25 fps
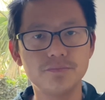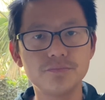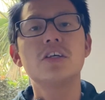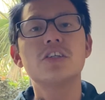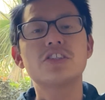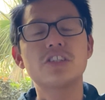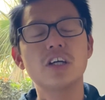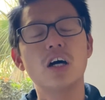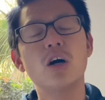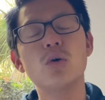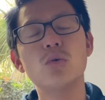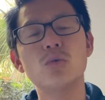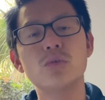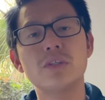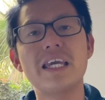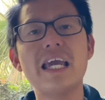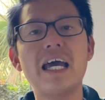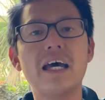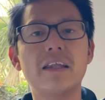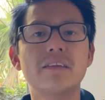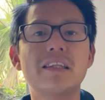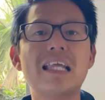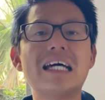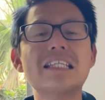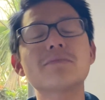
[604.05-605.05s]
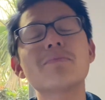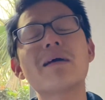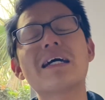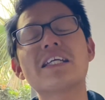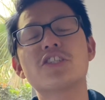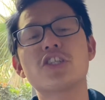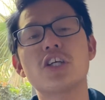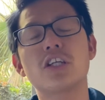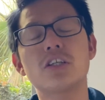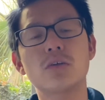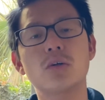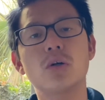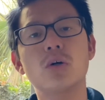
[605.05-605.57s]
So yeah, that's my
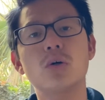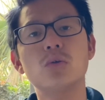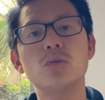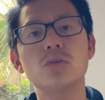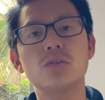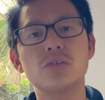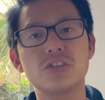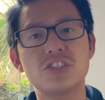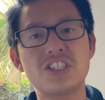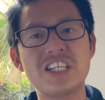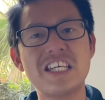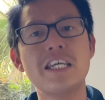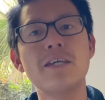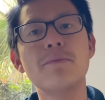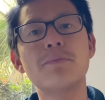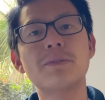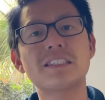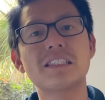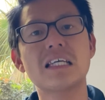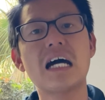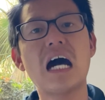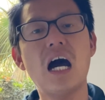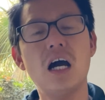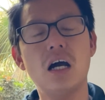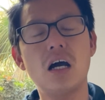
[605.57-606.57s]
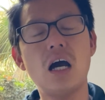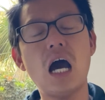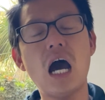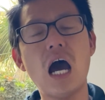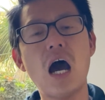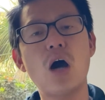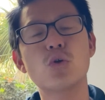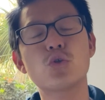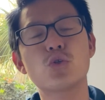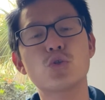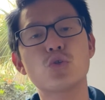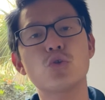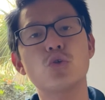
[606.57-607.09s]
general tips on
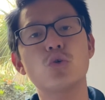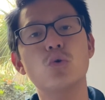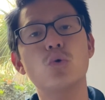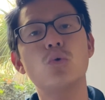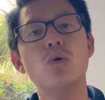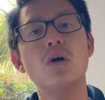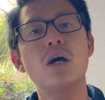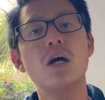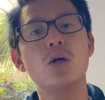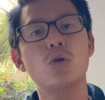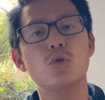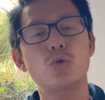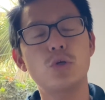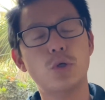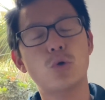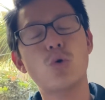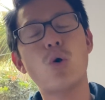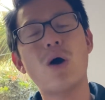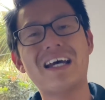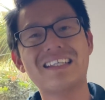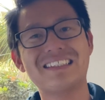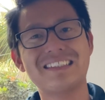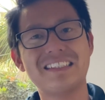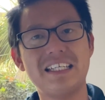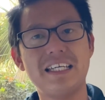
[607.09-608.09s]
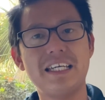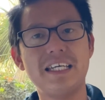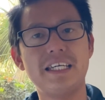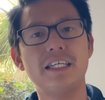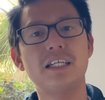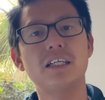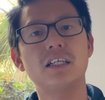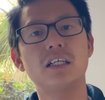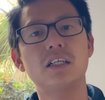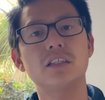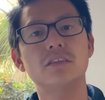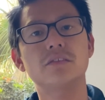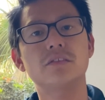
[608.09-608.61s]
how to request
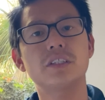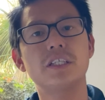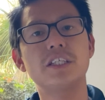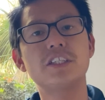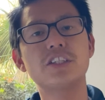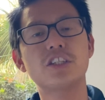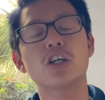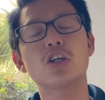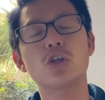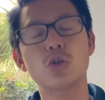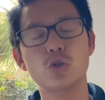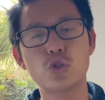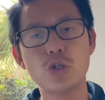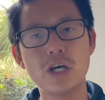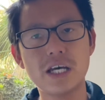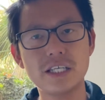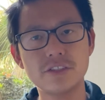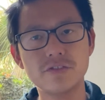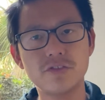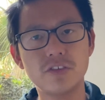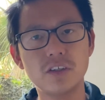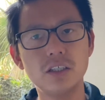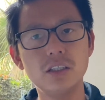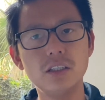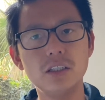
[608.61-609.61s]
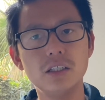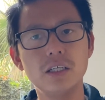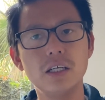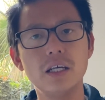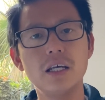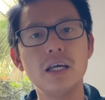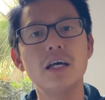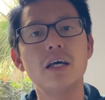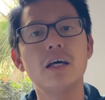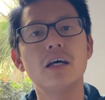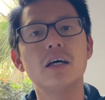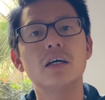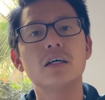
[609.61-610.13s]
a internal transfer.
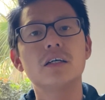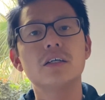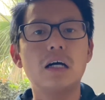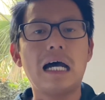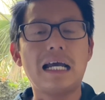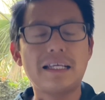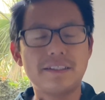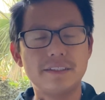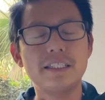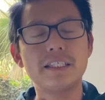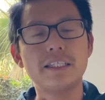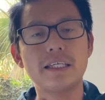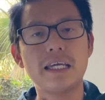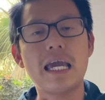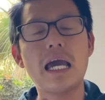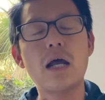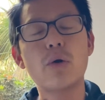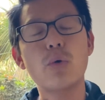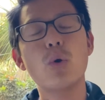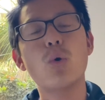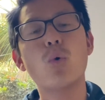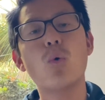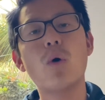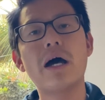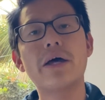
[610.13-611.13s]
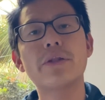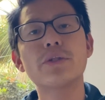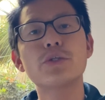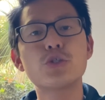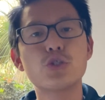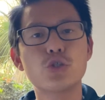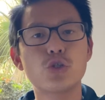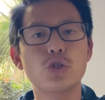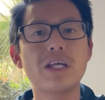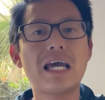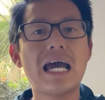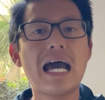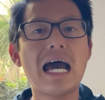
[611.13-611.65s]
I think everyone
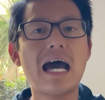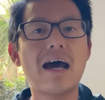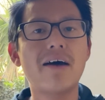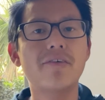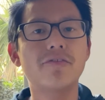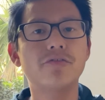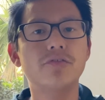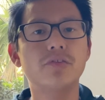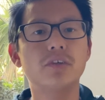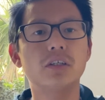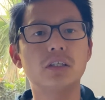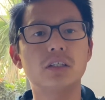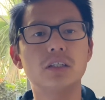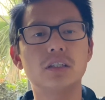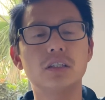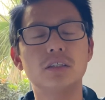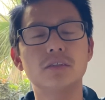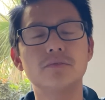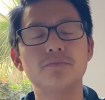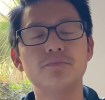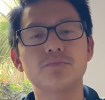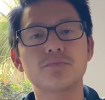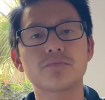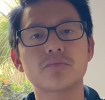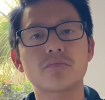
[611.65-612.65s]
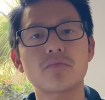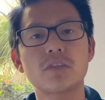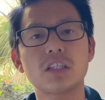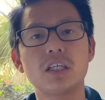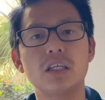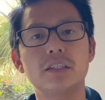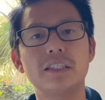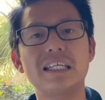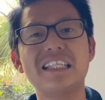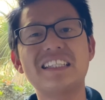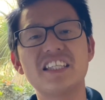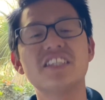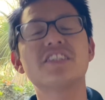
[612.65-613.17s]
should have
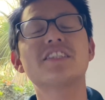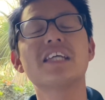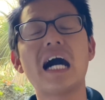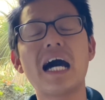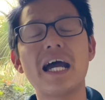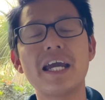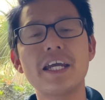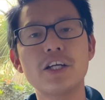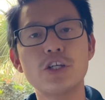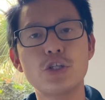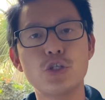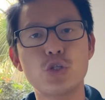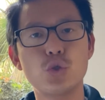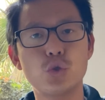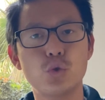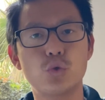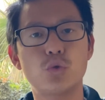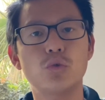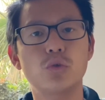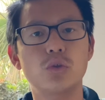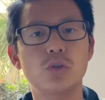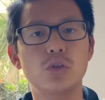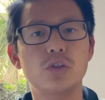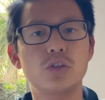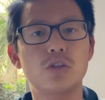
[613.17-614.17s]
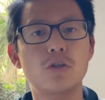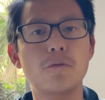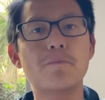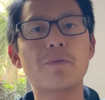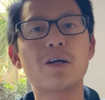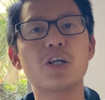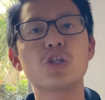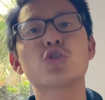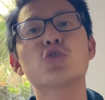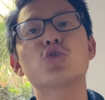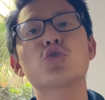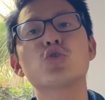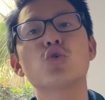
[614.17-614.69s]
the desire to
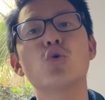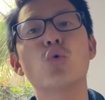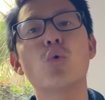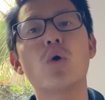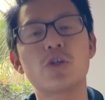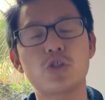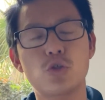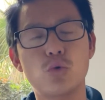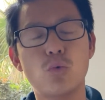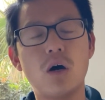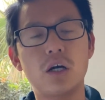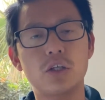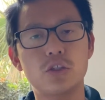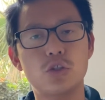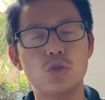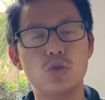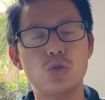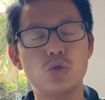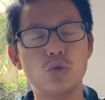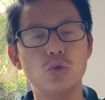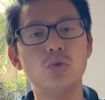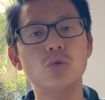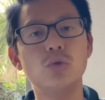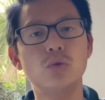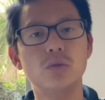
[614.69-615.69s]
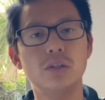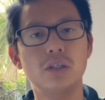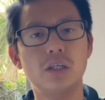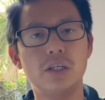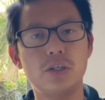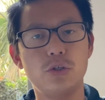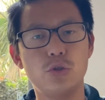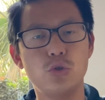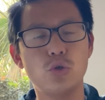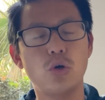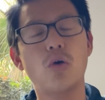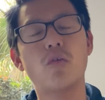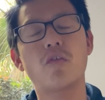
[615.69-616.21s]
pursue what you want to do
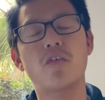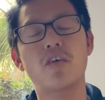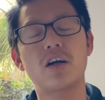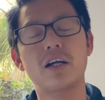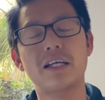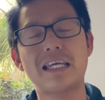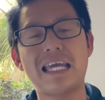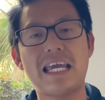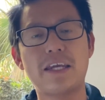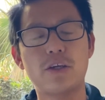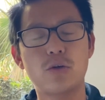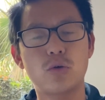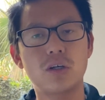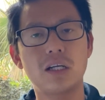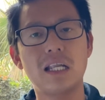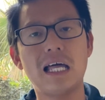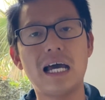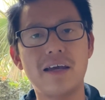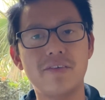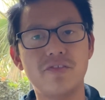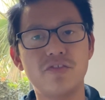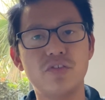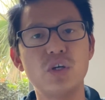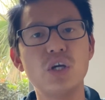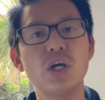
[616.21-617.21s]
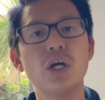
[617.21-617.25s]
in your work and your life.